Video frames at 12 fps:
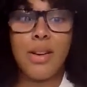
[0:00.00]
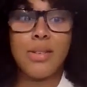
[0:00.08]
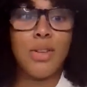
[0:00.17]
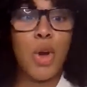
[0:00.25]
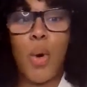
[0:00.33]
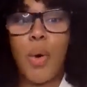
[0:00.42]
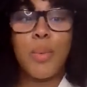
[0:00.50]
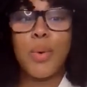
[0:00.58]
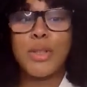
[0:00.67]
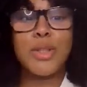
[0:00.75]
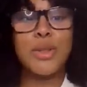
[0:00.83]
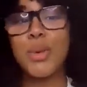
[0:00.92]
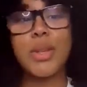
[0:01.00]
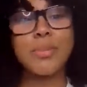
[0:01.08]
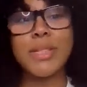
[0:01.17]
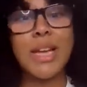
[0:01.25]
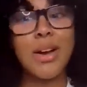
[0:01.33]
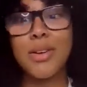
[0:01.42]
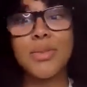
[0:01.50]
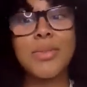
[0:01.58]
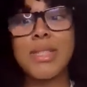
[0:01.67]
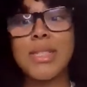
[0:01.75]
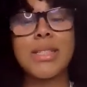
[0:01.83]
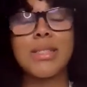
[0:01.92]
knowing what to do
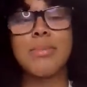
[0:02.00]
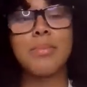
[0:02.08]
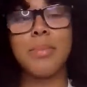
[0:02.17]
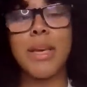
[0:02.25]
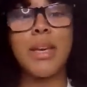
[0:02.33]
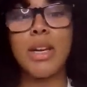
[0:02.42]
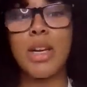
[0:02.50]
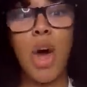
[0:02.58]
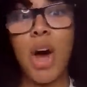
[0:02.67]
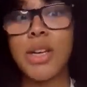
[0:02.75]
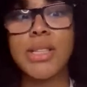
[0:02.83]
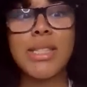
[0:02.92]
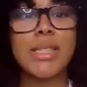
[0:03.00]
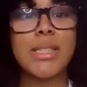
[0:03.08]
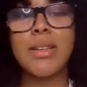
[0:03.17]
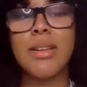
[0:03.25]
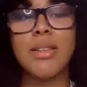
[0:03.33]
themselves, being lost.